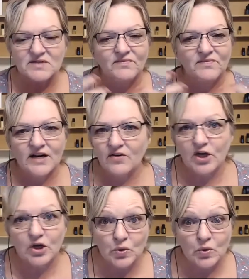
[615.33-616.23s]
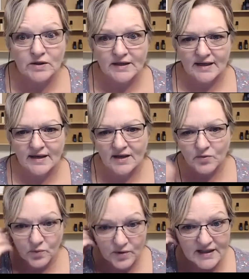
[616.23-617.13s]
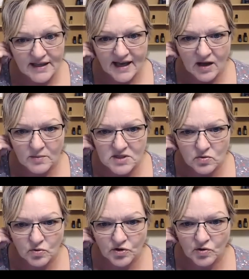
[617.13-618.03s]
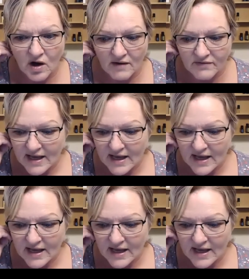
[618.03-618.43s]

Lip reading: very cooling. It really helps cool you off.